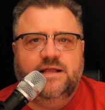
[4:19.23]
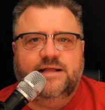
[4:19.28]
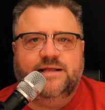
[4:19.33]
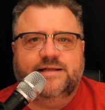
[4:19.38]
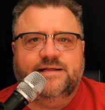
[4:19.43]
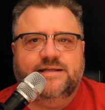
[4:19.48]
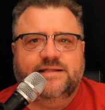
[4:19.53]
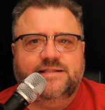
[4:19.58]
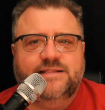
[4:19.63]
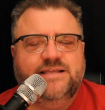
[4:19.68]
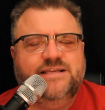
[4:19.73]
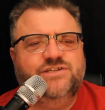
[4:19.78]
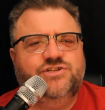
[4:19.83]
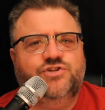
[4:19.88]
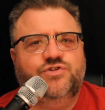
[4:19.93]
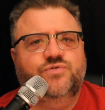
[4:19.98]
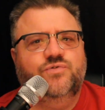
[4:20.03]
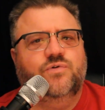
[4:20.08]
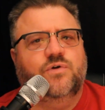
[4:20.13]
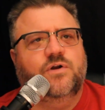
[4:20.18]
These
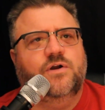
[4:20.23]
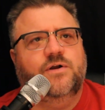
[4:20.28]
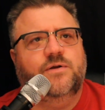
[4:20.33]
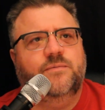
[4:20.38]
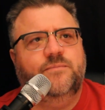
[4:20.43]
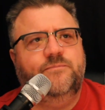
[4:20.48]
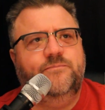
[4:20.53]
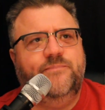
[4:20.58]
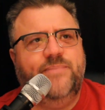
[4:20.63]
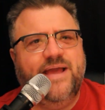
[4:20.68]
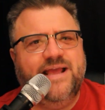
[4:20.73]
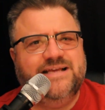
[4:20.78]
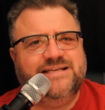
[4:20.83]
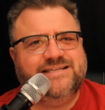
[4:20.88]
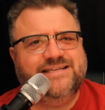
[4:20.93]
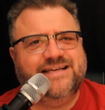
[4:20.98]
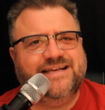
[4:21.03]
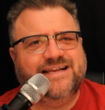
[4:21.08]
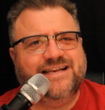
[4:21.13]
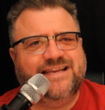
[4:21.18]
two are
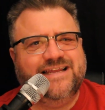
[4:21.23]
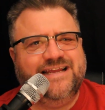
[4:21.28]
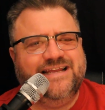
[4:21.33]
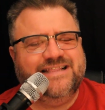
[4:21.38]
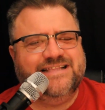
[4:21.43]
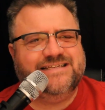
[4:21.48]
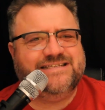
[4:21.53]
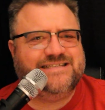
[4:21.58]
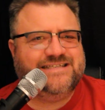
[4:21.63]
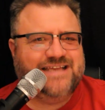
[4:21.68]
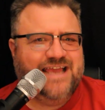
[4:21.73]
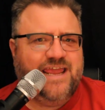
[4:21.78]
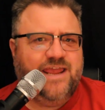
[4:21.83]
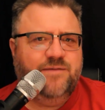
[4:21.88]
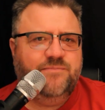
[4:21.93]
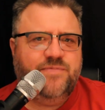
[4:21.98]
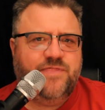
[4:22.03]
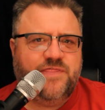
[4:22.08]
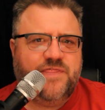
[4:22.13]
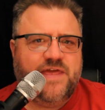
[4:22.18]
basically the
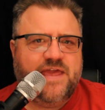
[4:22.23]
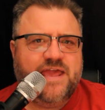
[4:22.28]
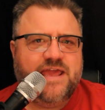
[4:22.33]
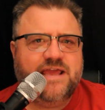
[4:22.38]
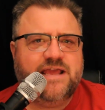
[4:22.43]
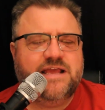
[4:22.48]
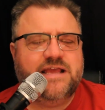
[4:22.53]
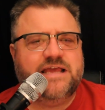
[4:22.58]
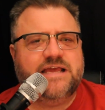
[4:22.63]
same thing,